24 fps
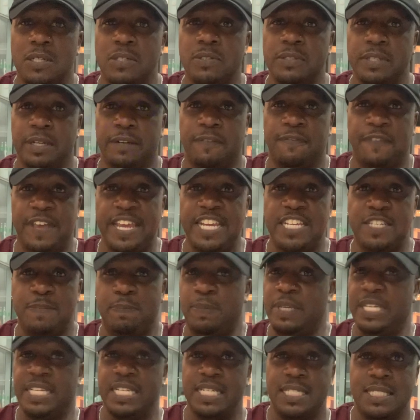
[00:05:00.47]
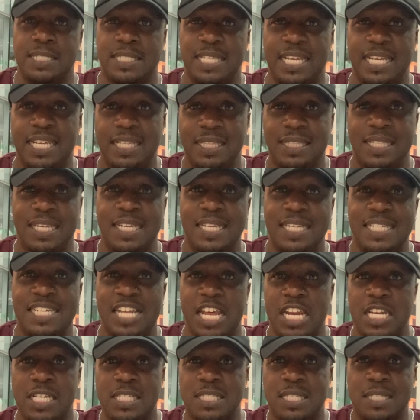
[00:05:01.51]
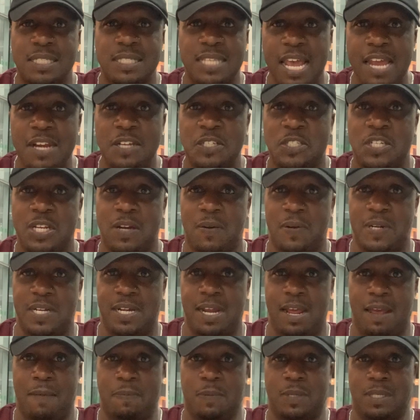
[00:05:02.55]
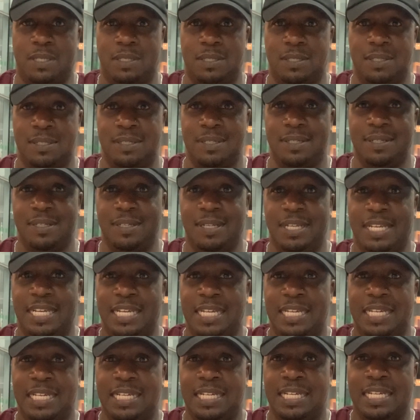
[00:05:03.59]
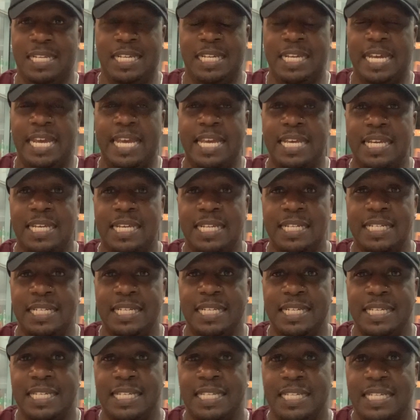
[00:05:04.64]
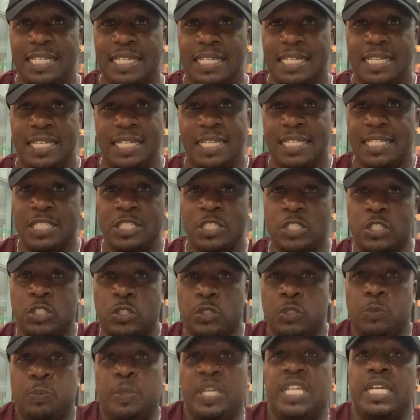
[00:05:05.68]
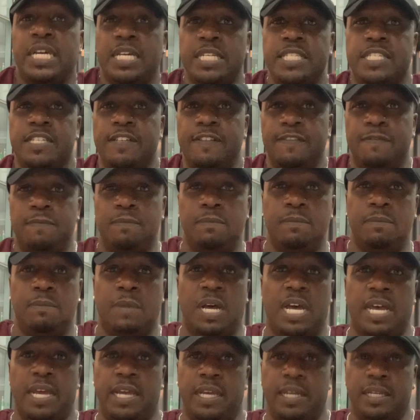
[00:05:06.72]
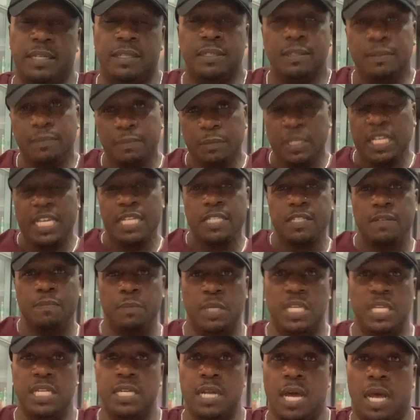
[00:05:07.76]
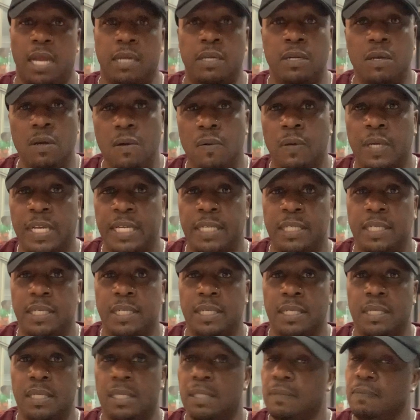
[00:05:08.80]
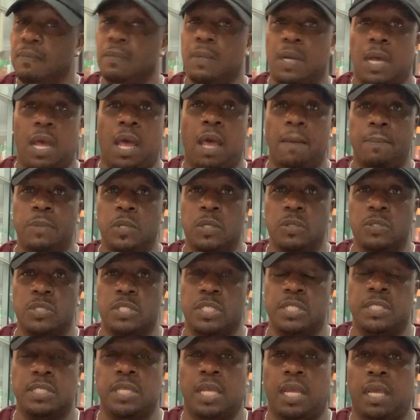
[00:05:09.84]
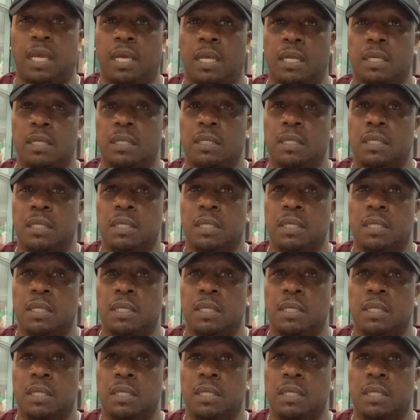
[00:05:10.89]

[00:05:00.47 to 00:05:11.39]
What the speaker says: on their face because they thinking that it's a sanitary napkin. And because of me not knowing, I'm used to saying